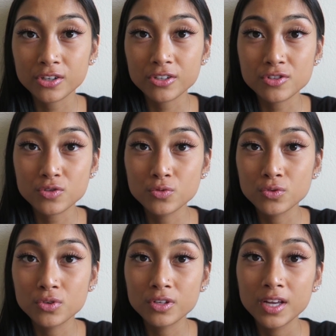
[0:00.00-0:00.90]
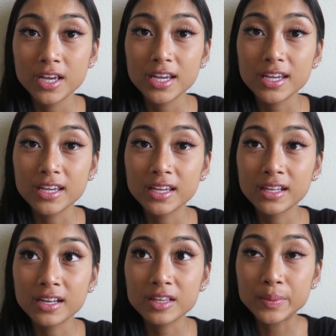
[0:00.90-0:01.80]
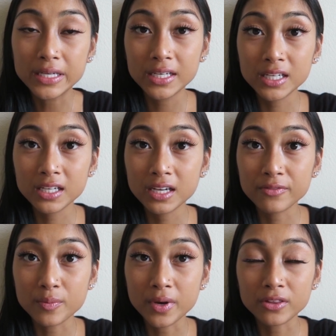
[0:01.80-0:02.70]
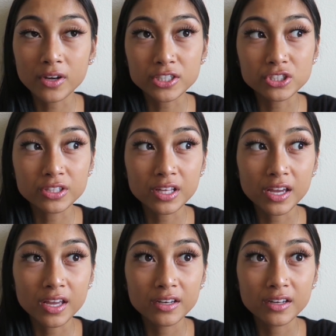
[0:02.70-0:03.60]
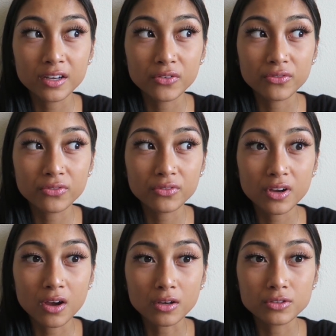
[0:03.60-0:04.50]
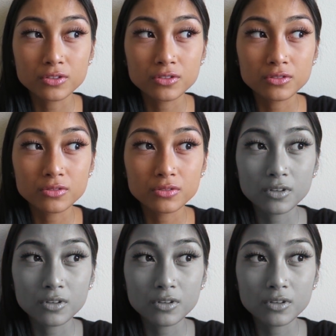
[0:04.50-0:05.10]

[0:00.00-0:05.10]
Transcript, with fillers: started school in the beginning of the month, actually the end of Oct,